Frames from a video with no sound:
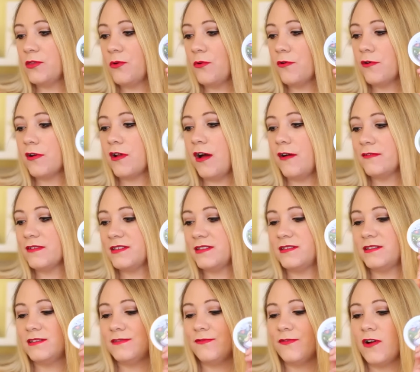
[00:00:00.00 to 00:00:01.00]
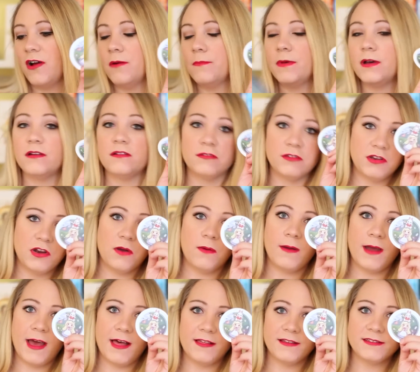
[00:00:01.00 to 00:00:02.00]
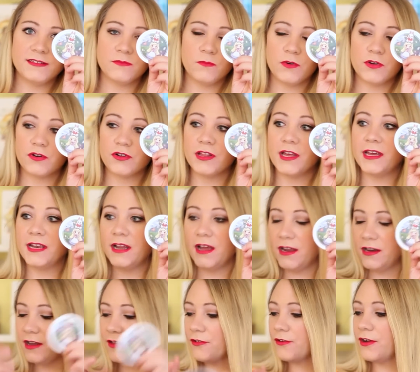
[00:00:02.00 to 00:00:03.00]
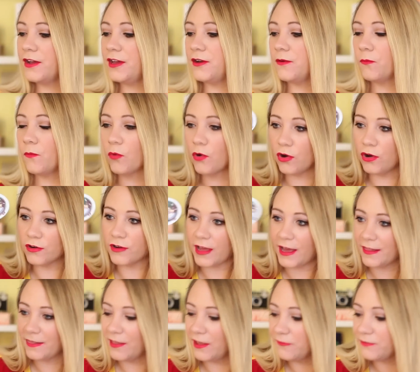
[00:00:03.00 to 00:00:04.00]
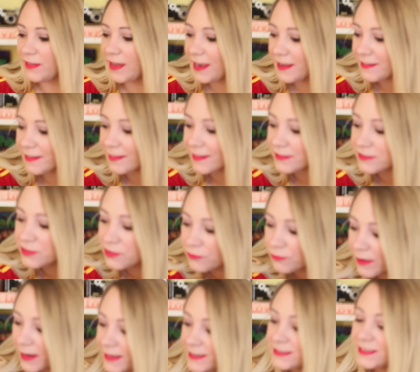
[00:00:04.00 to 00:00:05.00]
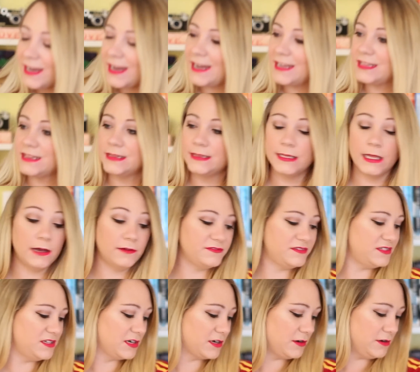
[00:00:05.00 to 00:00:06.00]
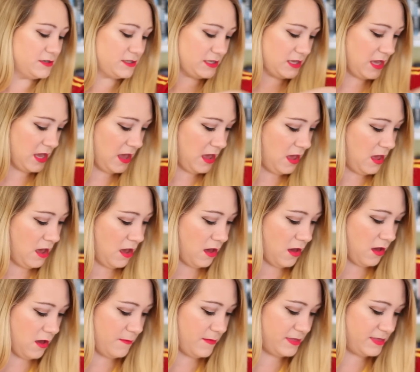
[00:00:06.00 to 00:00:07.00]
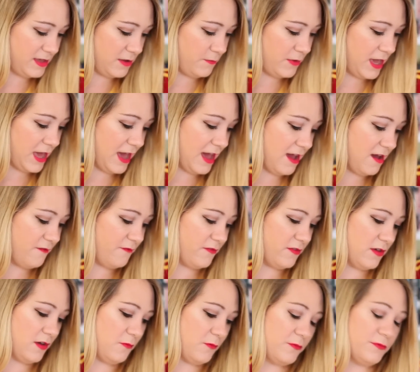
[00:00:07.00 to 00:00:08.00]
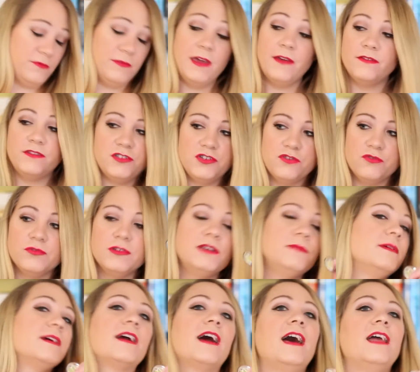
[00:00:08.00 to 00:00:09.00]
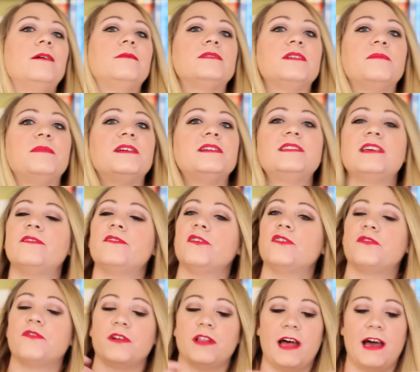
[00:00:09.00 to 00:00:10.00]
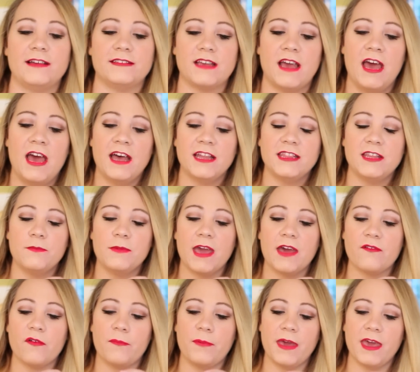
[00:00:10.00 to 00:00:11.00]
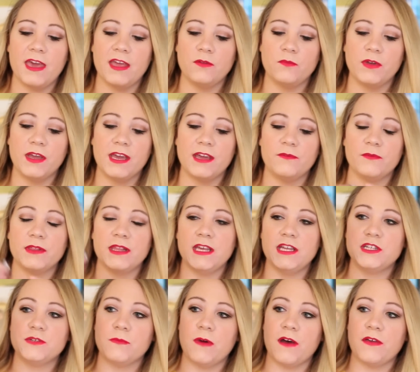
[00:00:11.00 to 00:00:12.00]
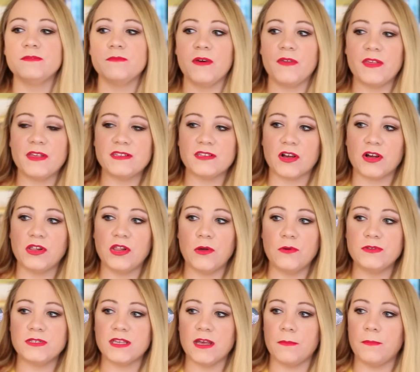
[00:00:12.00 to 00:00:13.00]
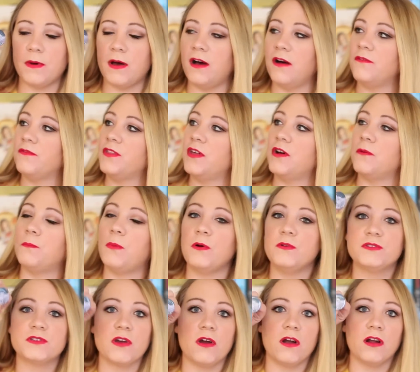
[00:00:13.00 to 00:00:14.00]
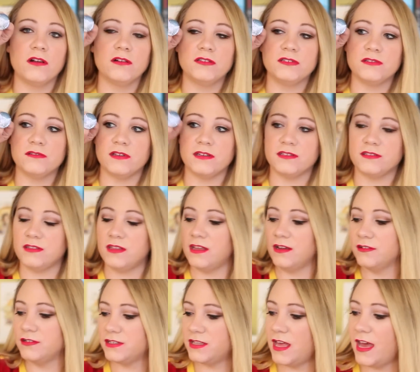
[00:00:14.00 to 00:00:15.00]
Lord. Obviously, this is from, you know, Alice in Wonderland, another Hidden World. I love that, and it's great. I love stickers. Then we have 2 really big items. I'm gonna save those for last. Then we have a pen we get with each month. It's a close-up of the postcard, so there's